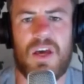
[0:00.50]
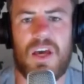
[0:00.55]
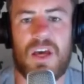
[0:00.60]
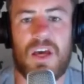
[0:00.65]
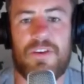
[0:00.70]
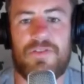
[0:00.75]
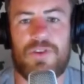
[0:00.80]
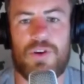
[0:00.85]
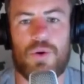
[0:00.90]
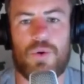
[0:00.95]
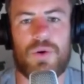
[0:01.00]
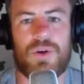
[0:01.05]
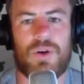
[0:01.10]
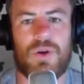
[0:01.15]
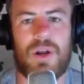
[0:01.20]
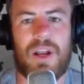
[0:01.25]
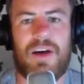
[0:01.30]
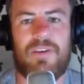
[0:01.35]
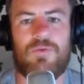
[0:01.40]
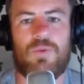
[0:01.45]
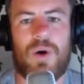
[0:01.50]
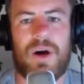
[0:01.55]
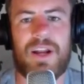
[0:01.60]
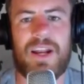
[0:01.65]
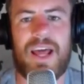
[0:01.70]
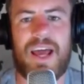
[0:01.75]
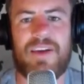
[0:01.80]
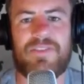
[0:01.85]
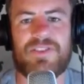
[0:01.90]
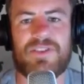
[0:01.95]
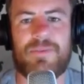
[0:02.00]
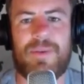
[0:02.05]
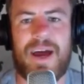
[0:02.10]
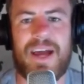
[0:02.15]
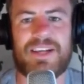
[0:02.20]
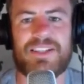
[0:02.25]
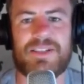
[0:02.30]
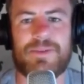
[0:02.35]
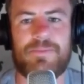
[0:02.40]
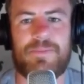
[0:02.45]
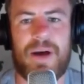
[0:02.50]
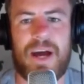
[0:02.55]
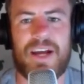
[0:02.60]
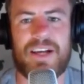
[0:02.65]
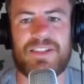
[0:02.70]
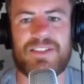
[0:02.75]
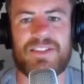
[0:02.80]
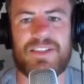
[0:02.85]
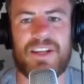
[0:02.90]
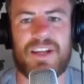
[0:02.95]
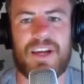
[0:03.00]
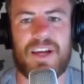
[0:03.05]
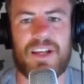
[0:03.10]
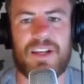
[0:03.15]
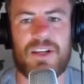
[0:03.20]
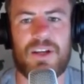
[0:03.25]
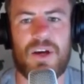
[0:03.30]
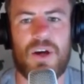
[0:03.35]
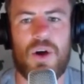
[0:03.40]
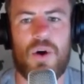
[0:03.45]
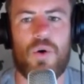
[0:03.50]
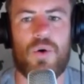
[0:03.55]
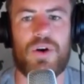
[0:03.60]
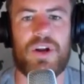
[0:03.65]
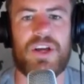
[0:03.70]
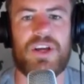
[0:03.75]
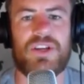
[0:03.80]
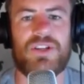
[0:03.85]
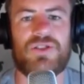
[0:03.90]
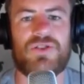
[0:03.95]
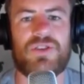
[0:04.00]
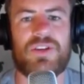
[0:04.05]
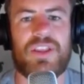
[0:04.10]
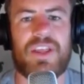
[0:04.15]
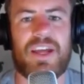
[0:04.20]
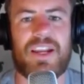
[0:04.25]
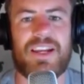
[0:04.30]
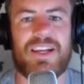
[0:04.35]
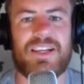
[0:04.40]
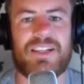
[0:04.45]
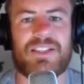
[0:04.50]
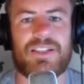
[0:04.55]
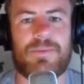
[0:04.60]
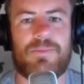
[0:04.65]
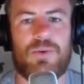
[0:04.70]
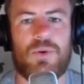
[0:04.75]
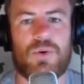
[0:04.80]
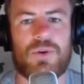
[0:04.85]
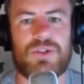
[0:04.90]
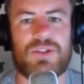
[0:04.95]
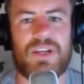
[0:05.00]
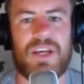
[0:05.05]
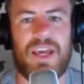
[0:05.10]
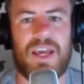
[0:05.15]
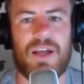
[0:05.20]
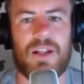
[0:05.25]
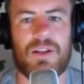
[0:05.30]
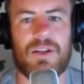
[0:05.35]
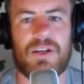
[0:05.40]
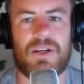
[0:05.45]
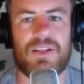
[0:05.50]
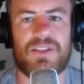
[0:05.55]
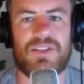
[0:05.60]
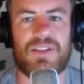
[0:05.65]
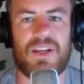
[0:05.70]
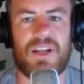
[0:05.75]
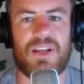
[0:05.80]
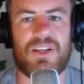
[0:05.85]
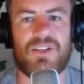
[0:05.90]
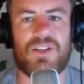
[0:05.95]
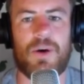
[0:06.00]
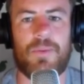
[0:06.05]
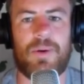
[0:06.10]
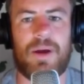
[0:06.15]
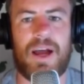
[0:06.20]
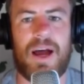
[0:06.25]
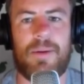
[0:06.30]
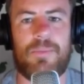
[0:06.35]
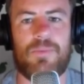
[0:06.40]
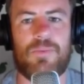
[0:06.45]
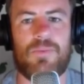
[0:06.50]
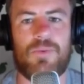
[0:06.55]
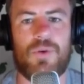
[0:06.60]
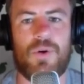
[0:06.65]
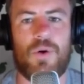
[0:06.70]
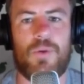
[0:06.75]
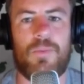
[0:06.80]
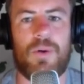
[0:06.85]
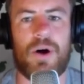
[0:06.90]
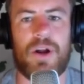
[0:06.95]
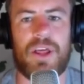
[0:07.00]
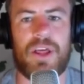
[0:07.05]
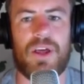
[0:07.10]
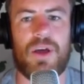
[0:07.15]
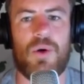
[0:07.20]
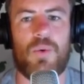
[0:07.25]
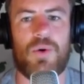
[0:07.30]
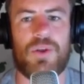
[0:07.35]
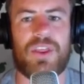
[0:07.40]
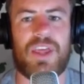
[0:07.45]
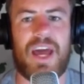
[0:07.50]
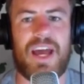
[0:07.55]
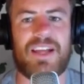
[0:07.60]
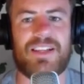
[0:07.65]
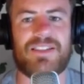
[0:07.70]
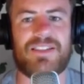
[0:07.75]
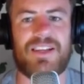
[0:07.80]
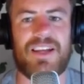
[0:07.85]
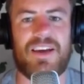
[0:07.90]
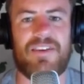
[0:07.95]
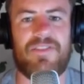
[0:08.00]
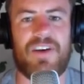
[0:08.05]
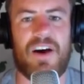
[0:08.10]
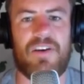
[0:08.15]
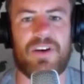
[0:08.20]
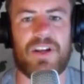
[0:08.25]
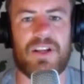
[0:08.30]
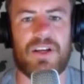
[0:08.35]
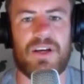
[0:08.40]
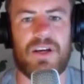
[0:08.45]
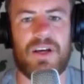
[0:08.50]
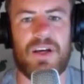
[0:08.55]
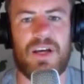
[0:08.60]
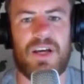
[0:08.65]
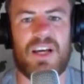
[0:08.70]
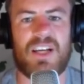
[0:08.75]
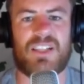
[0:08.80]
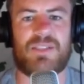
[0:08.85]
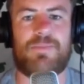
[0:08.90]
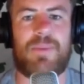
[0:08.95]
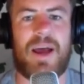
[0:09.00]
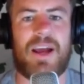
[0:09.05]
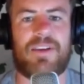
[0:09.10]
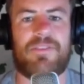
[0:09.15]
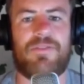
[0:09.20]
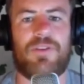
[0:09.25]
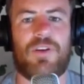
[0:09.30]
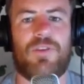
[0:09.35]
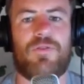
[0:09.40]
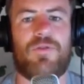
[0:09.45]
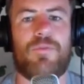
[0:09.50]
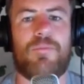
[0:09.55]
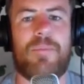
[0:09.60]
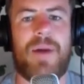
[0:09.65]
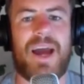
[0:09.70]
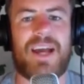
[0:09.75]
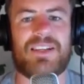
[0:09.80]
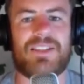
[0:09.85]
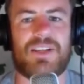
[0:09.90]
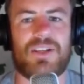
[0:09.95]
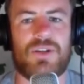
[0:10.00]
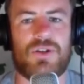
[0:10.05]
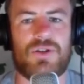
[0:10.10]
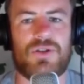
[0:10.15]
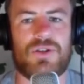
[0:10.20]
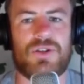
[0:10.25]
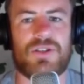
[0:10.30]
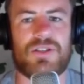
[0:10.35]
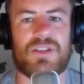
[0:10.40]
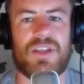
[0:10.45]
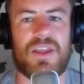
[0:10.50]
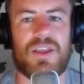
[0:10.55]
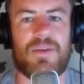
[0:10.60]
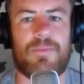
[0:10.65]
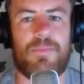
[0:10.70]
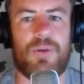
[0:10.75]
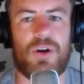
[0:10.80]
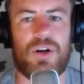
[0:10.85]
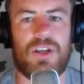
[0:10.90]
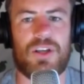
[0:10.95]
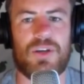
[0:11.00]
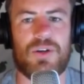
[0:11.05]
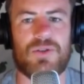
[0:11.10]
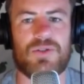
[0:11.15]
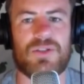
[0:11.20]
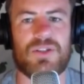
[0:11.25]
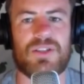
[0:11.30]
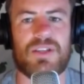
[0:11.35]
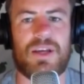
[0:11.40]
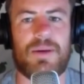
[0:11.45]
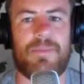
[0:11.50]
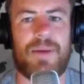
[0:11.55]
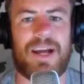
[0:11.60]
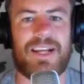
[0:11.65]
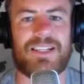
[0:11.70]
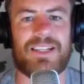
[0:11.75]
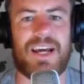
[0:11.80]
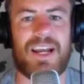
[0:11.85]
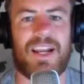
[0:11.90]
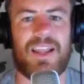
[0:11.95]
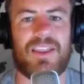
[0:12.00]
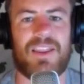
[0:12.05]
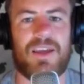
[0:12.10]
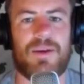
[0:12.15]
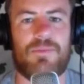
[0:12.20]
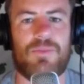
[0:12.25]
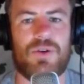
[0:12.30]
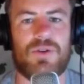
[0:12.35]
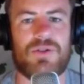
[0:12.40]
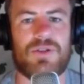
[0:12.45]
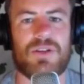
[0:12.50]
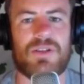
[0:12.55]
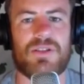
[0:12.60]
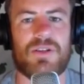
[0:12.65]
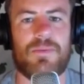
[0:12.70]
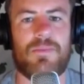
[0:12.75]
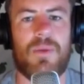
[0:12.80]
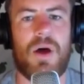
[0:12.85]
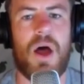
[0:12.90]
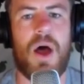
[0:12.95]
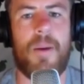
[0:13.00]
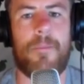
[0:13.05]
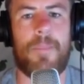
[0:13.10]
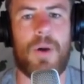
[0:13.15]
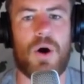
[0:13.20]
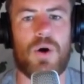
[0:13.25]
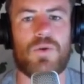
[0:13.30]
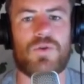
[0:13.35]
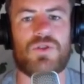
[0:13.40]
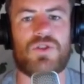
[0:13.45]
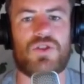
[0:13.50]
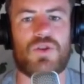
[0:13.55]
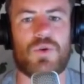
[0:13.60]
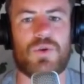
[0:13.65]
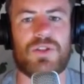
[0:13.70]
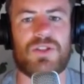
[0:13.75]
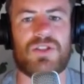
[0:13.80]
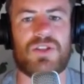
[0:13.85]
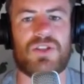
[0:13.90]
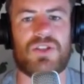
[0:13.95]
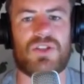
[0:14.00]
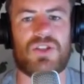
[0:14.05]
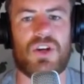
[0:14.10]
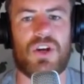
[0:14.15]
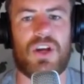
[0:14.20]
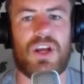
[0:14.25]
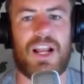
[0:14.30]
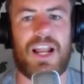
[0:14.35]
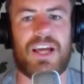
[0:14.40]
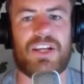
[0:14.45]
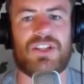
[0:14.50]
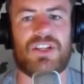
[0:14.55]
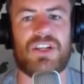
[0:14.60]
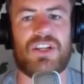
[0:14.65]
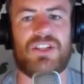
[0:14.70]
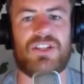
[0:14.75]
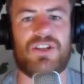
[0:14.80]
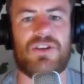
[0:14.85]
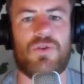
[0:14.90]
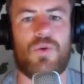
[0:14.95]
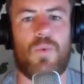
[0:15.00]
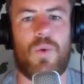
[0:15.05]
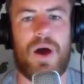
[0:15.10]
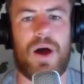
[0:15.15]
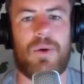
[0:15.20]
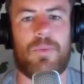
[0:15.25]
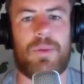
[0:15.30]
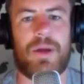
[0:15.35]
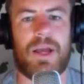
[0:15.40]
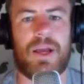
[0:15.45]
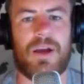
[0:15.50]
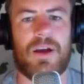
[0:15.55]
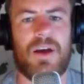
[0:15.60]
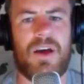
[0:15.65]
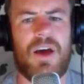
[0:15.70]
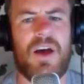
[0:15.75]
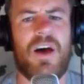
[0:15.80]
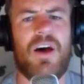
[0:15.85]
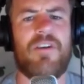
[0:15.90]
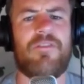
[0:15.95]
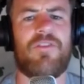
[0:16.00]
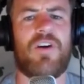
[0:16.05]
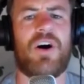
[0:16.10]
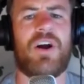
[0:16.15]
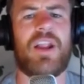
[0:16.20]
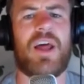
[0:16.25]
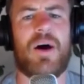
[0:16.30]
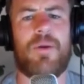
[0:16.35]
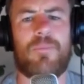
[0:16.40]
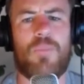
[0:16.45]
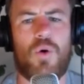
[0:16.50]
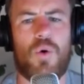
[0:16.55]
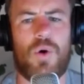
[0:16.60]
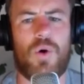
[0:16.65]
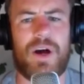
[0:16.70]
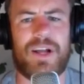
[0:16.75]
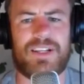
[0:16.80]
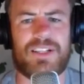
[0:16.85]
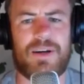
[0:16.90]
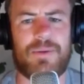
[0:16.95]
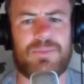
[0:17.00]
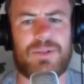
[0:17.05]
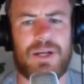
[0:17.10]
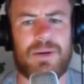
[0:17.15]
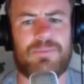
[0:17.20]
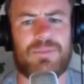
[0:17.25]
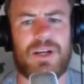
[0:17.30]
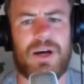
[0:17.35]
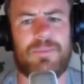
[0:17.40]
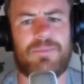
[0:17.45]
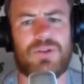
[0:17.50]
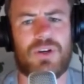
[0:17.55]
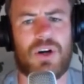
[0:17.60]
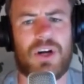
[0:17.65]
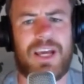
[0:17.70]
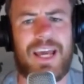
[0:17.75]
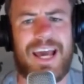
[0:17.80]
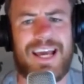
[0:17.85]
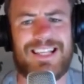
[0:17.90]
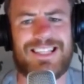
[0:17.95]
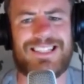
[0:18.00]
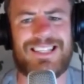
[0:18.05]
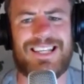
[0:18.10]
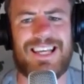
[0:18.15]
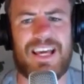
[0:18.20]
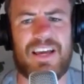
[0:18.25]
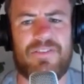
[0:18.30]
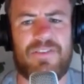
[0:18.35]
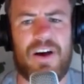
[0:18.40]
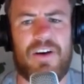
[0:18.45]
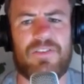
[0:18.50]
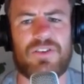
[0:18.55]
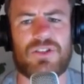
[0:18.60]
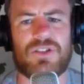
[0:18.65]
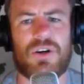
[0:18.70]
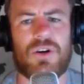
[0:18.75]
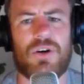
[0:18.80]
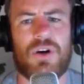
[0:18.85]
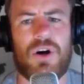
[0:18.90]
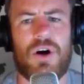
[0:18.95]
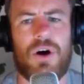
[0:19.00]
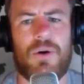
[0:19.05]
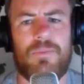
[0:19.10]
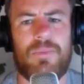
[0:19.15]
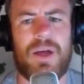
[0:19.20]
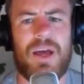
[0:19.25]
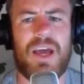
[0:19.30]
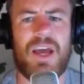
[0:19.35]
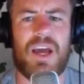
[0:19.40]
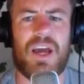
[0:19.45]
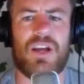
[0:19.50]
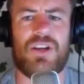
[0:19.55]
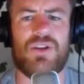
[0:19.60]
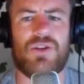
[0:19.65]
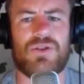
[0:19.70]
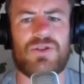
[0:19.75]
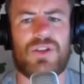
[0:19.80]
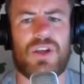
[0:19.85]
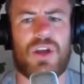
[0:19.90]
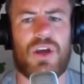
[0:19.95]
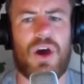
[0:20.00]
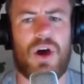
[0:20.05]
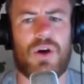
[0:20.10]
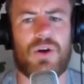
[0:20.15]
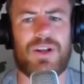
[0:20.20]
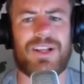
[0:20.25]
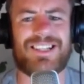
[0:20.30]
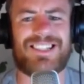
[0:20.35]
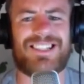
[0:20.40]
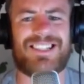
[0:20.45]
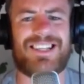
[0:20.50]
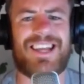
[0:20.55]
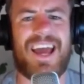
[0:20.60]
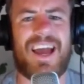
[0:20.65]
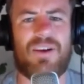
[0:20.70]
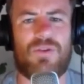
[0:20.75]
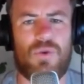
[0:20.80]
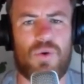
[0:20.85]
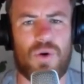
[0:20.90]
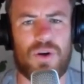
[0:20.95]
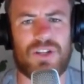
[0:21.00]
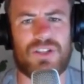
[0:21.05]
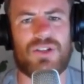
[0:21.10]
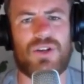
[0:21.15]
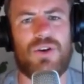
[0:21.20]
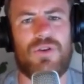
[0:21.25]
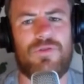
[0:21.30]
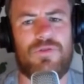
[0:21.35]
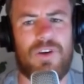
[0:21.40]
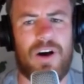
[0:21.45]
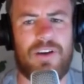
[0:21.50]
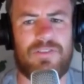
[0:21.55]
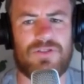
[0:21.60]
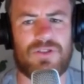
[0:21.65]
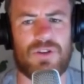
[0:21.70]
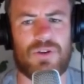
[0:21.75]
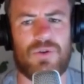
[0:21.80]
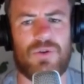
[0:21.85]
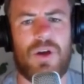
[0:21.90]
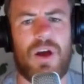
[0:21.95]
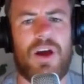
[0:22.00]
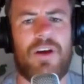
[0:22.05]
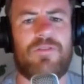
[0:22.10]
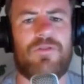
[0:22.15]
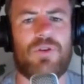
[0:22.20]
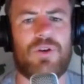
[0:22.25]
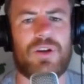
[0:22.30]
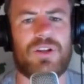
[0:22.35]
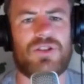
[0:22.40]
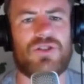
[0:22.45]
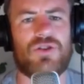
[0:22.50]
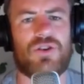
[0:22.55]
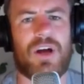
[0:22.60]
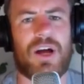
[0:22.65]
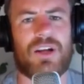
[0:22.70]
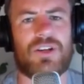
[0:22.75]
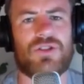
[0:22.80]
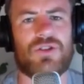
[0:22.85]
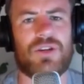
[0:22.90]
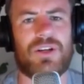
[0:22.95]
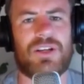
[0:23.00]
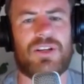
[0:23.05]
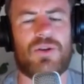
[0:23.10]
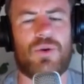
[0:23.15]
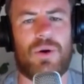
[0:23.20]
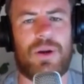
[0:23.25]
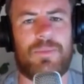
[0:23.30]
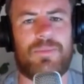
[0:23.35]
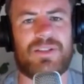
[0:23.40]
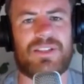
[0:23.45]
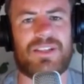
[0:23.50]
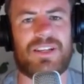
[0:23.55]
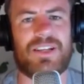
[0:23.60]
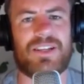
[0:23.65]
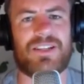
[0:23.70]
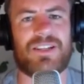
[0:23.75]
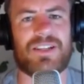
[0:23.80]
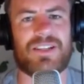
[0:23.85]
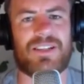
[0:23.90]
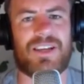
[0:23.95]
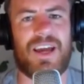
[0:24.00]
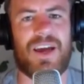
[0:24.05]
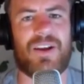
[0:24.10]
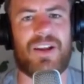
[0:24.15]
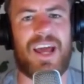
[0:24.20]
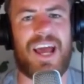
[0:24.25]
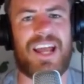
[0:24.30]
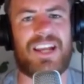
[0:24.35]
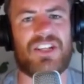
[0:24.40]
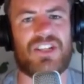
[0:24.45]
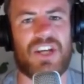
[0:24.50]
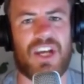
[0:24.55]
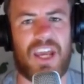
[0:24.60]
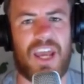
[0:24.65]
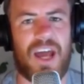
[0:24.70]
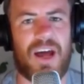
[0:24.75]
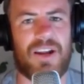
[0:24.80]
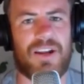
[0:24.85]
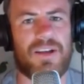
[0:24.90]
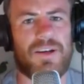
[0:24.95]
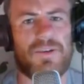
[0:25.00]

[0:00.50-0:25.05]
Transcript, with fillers: If you or your loved one have some aches and pains setting in, or an injury that needs support to heal, consider topping up your body with Canes Deer Velvet. It's packed full of amazing nutrients that the body uses in maintaining the immune system, bones, joints, circulation, and general well being. Find out more at www.canesdeervelvet.com and use the code STAGROAR252 for an introductory 20% discount at checkout.